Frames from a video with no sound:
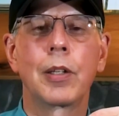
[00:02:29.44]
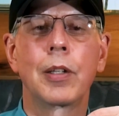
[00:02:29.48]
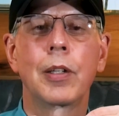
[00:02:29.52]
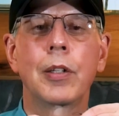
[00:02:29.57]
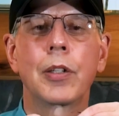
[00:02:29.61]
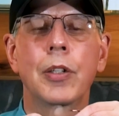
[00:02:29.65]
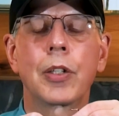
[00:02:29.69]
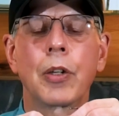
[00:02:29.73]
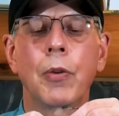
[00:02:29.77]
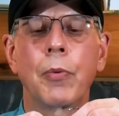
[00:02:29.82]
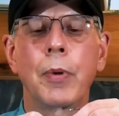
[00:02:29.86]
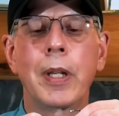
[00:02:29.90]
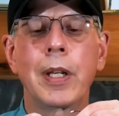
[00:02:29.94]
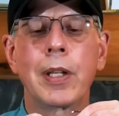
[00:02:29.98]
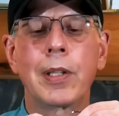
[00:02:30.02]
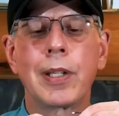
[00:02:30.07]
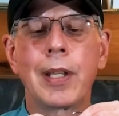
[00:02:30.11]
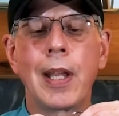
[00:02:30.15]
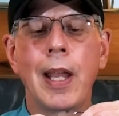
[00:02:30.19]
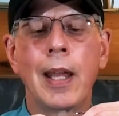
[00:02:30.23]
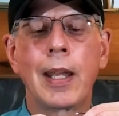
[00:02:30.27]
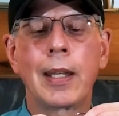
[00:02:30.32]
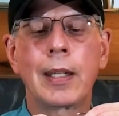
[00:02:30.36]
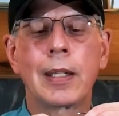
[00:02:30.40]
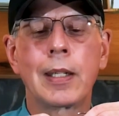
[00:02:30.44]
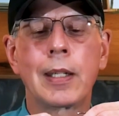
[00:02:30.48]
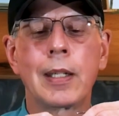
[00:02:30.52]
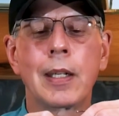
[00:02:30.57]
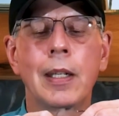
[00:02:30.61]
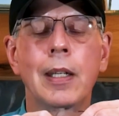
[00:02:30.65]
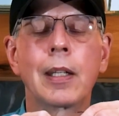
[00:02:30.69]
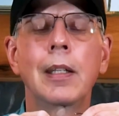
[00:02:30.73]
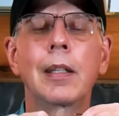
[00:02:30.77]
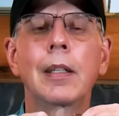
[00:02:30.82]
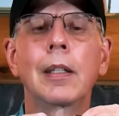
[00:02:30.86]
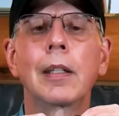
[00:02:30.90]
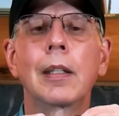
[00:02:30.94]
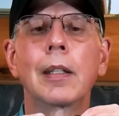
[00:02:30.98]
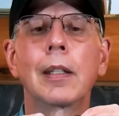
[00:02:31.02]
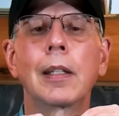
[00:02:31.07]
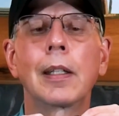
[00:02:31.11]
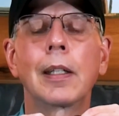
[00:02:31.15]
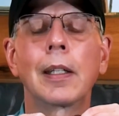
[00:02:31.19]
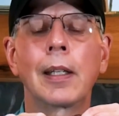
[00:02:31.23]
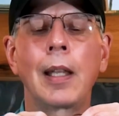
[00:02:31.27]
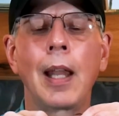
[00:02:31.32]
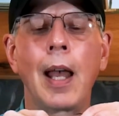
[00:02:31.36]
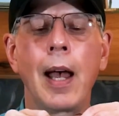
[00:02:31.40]
squeeze that
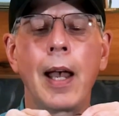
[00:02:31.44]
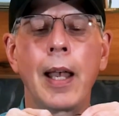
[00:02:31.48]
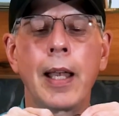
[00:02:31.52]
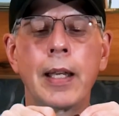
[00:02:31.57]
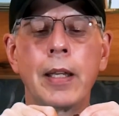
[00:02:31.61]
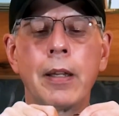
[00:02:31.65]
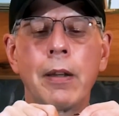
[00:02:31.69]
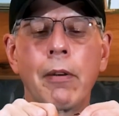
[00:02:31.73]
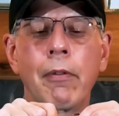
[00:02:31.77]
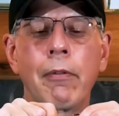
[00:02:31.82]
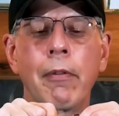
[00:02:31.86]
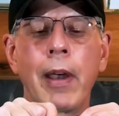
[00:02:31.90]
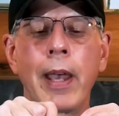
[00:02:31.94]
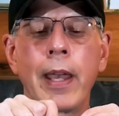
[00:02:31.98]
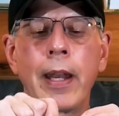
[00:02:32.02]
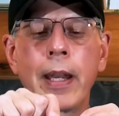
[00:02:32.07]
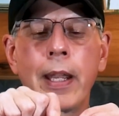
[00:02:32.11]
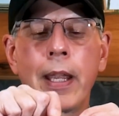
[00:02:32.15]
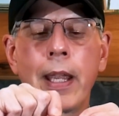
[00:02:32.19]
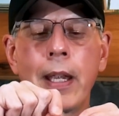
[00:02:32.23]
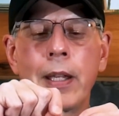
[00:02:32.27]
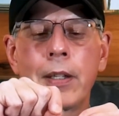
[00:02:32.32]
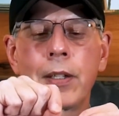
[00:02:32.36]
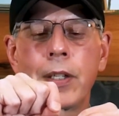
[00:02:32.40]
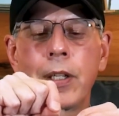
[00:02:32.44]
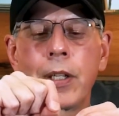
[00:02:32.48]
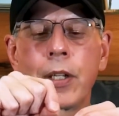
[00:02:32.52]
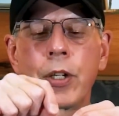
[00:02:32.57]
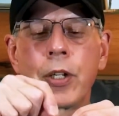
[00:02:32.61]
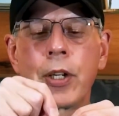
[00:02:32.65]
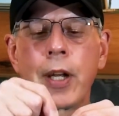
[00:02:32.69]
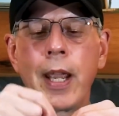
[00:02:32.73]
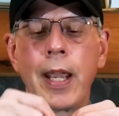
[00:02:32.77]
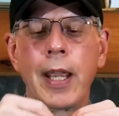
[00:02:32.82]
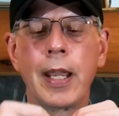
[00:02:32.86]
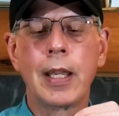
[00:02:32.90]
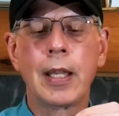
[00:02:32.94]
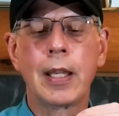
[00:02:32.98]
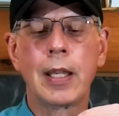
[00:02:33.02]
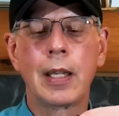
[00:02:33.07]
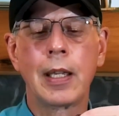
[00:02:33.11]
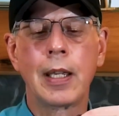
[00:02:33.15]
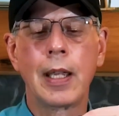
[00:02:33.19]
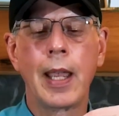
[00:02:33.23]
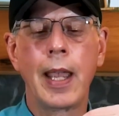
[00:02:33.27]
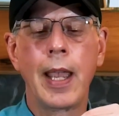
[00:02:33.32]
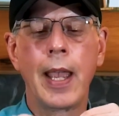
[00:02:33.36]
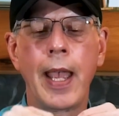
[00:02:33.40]
line right against the
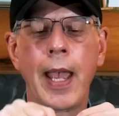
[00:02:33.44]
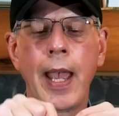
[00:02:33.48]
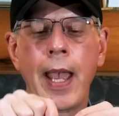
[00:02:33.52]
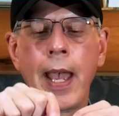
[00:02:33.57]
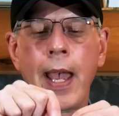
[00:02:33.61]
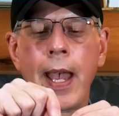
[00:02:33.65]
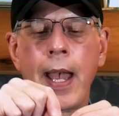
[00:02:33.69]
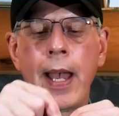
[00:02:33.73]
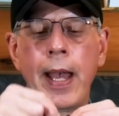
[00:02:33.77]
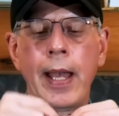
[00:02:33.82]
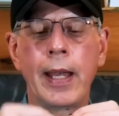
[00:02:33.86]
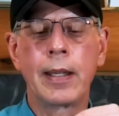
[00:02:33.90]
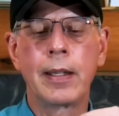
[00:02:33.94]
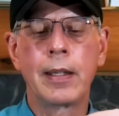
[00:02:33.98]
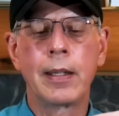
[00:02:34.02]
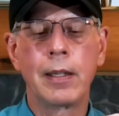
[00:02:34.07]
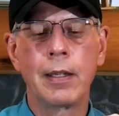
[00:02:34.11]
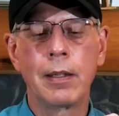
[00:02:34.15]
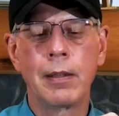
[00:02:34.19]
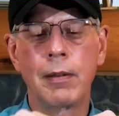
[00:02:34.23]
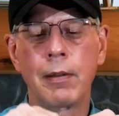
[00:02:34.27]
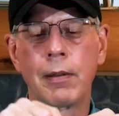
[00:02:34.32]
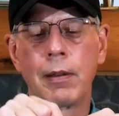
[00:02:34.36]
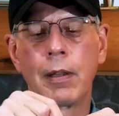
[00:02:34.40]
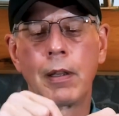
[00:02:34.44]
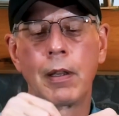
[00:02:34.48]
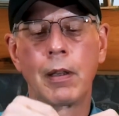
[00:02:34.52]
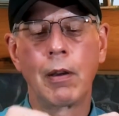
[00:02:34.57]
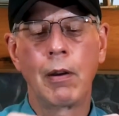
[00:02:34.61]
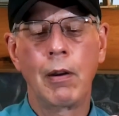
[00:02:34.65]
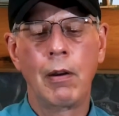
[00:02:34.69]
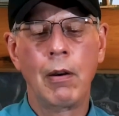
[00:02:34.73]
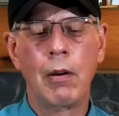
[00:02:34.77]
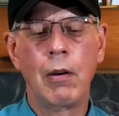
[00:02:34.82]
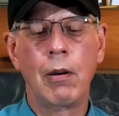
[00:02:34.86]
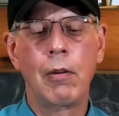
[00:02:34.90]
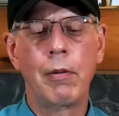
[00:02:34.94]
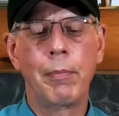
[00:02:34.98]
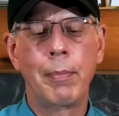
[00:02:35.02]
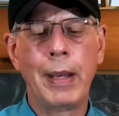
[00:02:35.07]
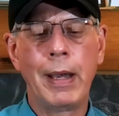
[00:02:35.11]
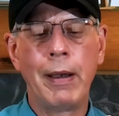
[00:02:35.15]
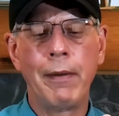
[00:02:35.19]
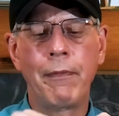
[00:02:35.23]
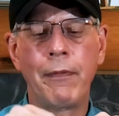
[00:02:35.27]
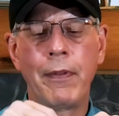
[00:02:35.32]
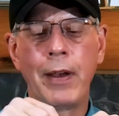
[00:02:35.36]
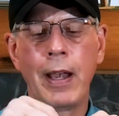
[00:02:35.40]
shank, add,
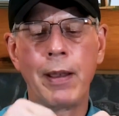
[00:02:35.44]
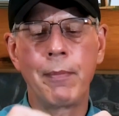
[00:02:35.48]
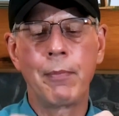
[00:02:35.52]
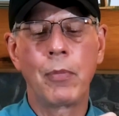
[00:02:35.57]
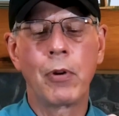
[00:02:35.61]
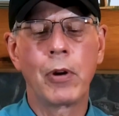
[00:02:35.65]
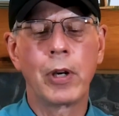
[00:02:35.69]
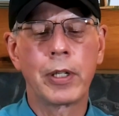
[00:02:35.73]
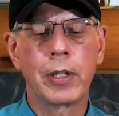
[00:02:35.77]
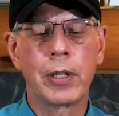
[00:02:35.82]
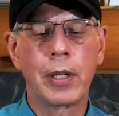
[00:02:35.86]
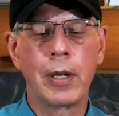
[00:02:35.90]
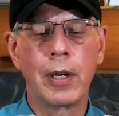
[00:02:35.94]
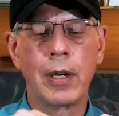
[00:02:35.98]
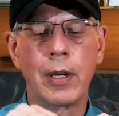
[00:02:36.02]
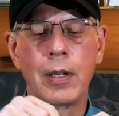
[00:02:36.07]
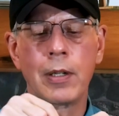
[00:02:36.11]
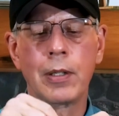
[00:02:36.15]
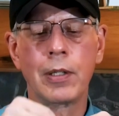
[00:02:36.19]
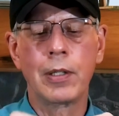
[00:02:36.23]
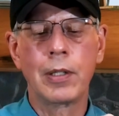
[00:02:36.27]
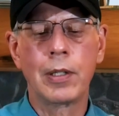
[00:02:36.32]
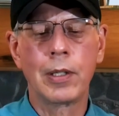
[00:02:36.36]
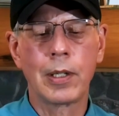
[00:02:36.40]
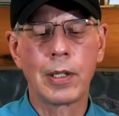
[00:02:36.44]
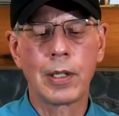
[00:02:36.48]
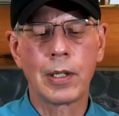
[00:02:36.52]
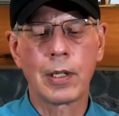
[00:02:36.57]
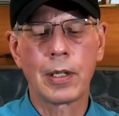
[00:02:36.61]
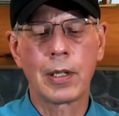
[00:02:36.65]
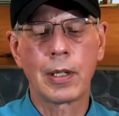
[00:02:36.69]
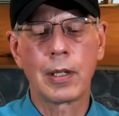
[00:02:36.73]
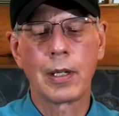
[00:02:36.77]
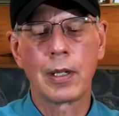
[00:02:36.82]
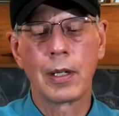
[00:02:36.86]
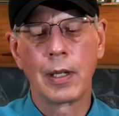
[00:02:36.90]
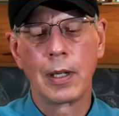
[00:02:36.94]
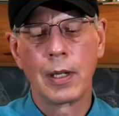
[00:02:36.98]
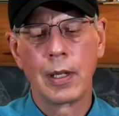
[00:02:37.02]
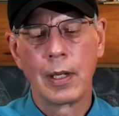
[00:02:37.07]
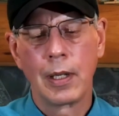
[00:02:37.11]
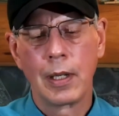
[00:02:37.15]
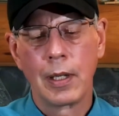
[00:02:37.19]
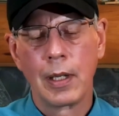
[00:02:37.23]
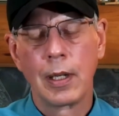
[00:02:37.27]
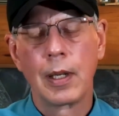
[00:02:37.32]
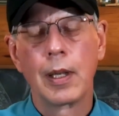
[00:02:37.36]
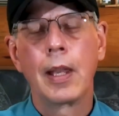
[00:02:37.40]
about 5 more turns,
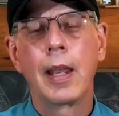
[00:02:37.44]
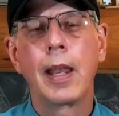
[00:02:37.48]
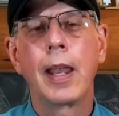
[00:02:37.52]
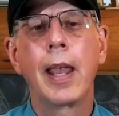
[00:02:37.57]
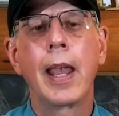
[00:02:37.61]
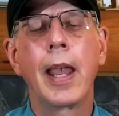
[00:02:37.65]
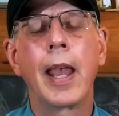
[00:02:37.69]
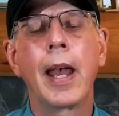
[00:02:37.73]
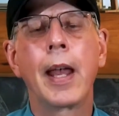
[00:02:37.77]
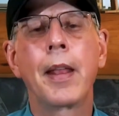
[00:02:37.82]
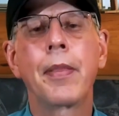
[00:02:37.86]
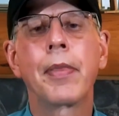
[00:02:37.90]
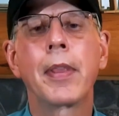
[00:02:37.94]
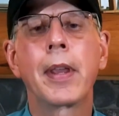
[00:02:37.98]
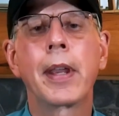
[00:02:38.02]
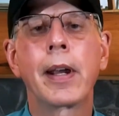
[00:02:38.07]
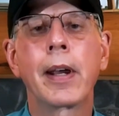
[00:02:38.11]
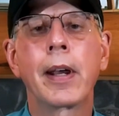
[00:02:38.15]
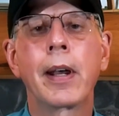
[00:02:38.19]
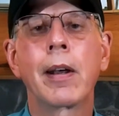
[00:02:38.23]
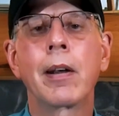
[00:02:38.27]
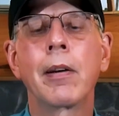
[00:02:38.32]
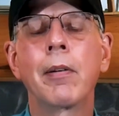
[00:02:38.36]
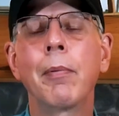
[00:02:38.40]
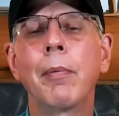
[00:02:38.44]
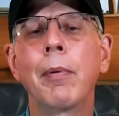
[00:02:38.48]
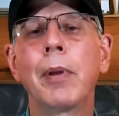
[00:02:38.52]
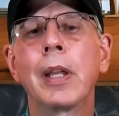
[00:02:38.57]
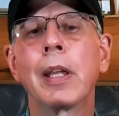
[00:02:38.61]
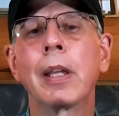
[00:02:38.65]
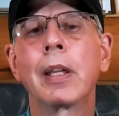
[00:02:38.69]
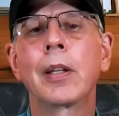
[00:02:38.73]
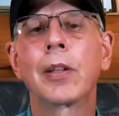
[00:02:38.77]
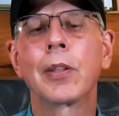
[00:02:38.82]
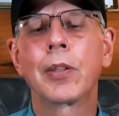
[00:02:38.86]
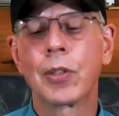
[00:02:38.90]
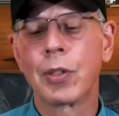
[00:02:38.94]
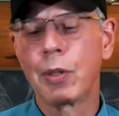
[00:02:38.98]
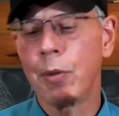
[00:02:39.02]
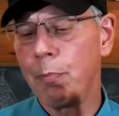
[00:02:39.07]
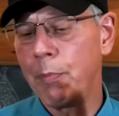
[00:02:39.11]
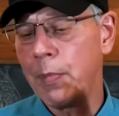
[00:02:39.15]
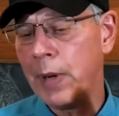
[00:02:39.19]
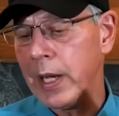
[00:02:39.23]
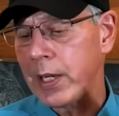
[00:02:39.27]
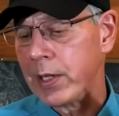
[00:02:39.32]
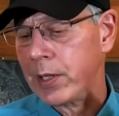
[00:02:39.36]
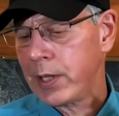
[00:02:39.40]
and there is
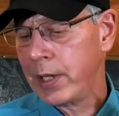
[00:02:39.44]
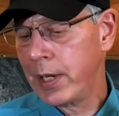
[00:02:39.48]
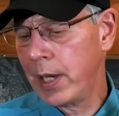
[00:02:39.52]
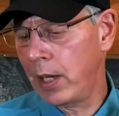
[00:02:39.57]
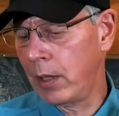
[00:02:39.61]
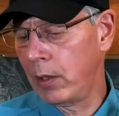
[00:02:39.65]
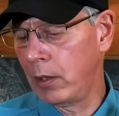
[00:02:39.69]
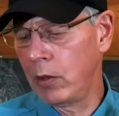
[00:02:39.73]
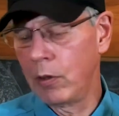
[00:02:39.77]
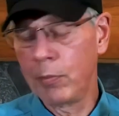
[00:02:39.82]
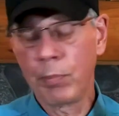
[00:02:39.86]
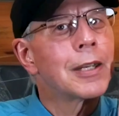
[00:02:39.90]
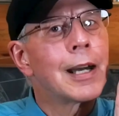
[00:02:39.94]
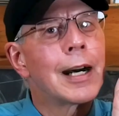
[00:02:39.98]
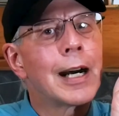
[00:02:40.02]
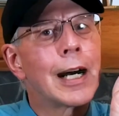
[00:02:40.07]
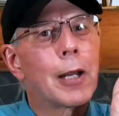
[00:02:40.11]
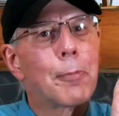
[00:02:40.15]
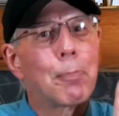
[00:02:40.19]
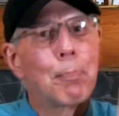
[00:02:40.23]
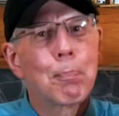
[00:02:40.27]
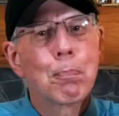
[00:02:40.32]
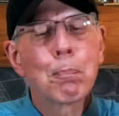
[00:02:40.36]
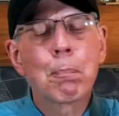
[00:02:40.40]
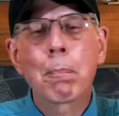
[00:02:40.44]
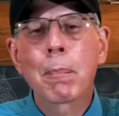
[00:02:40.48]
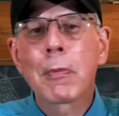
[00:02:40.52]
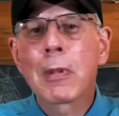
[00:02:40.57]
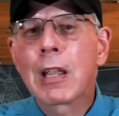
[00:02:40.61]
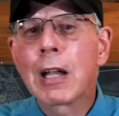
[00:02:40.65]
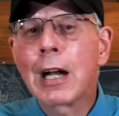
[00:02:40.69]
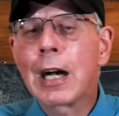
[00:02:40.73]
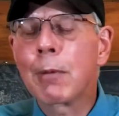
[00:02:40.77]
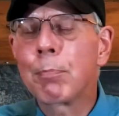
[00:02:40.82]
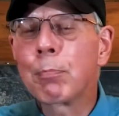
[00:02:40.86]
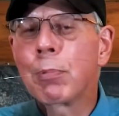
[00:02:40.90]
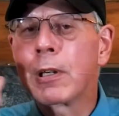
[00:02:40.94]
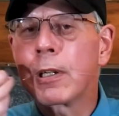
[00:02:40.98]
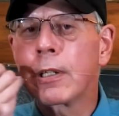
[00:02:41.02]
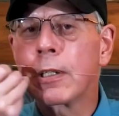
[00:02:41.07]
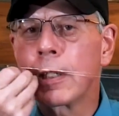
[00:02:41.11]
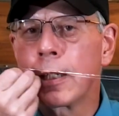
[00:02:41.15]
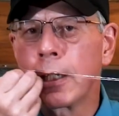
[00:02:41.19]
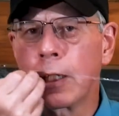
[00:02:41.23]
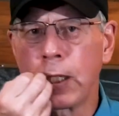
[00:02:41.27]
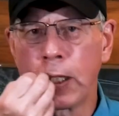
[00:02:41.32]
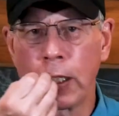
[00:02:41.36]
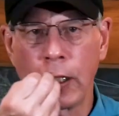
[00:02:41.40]
my snell loop knot. I'll put a
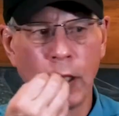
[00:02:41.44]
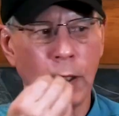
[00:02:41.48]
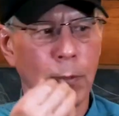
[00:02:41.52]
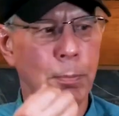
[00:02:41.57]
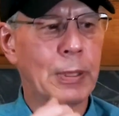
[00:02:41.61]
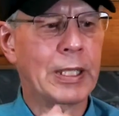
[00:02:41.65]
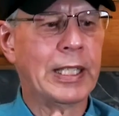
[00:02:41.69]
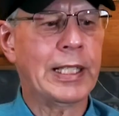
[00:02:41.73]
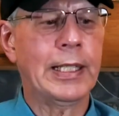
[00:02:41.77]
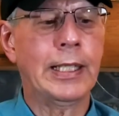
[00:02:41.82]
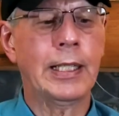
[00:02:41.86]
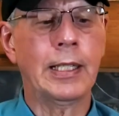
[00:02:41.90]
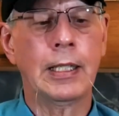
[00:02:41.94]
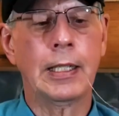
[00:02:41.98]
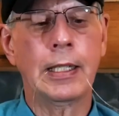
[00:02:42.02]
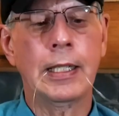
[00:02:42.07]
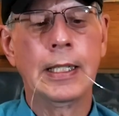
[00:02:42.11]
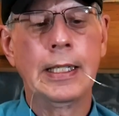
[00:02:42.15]
little lubricant,